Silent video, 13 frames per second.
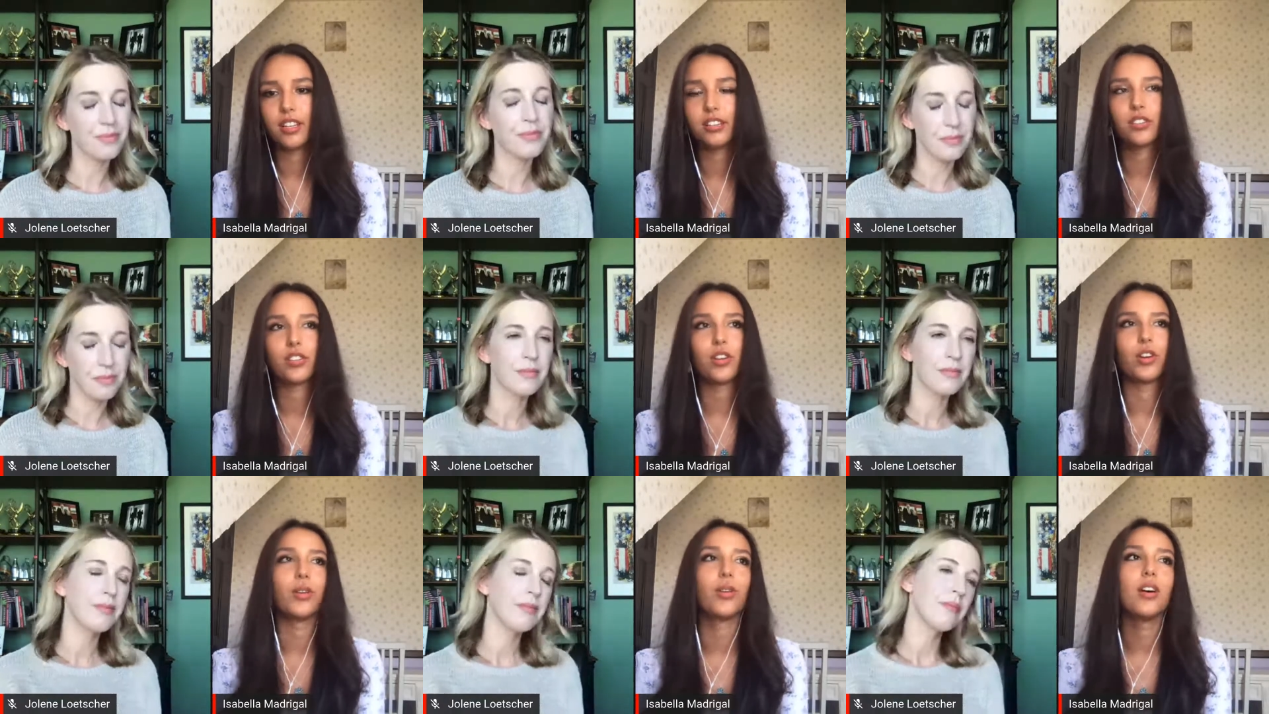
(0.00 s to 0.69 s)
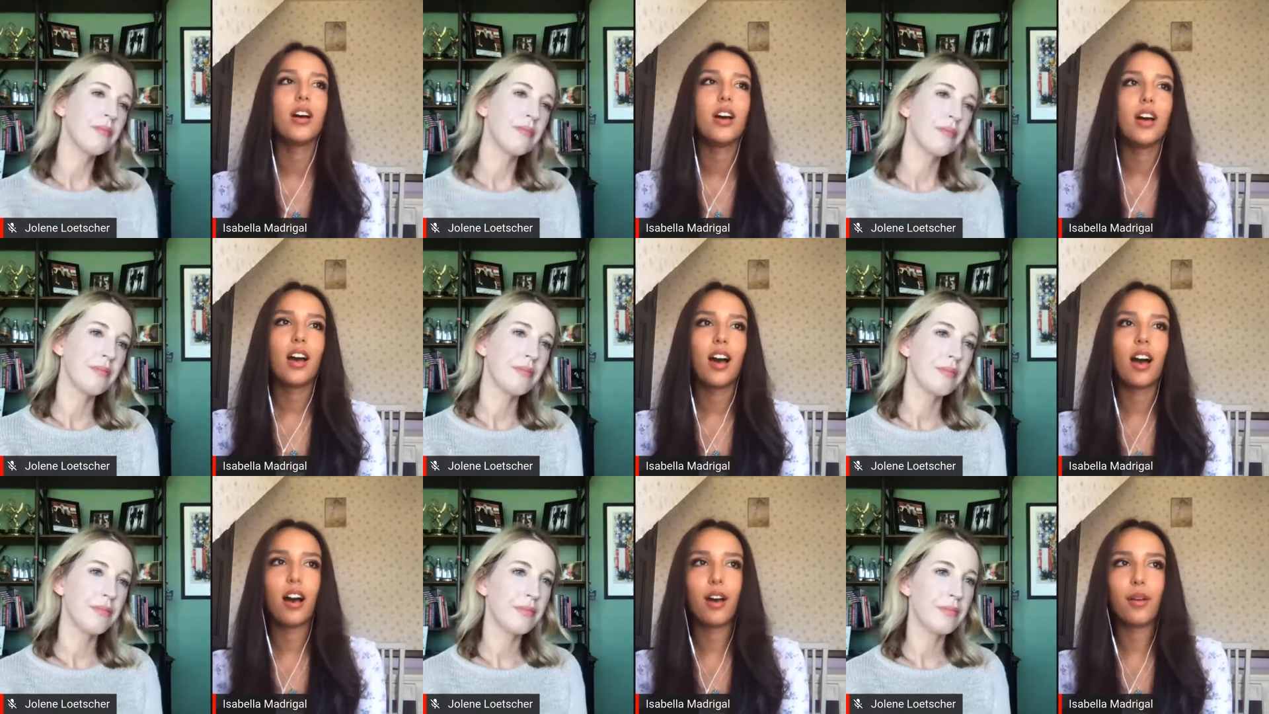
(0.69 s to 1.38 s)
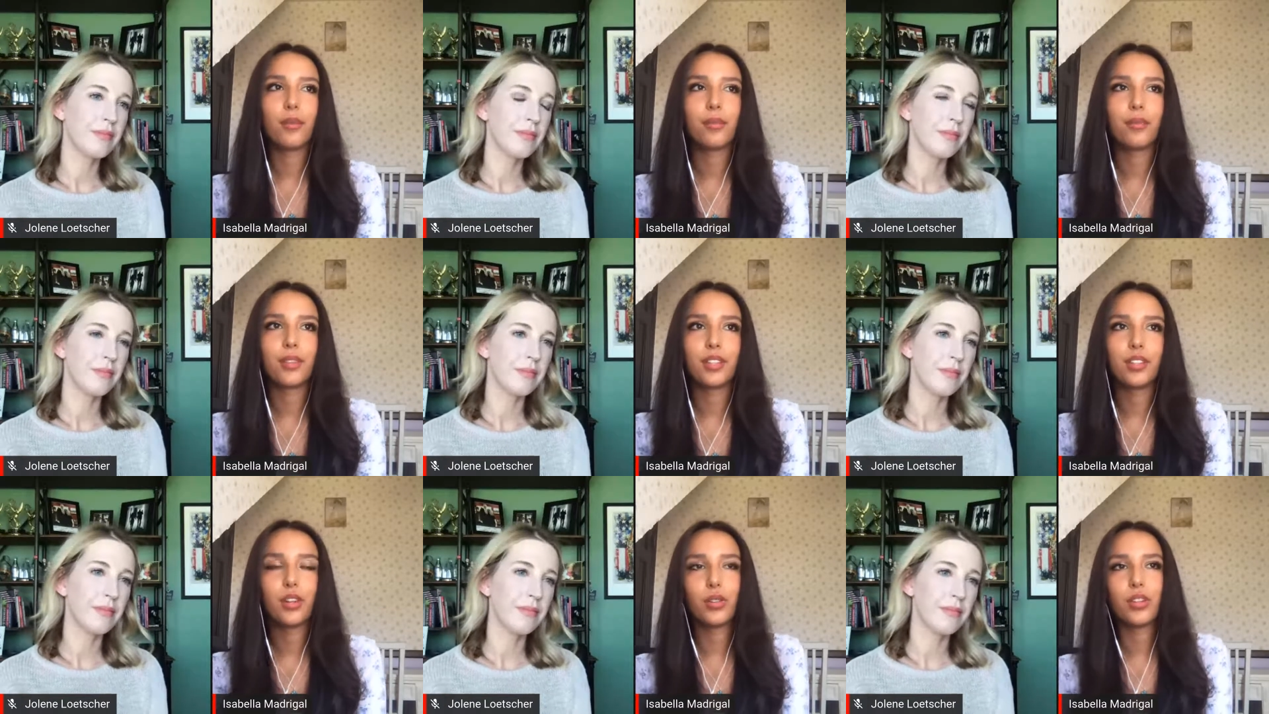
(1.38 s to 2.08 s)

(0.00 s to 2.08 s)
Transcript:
Speaker 1: And so, um, you know,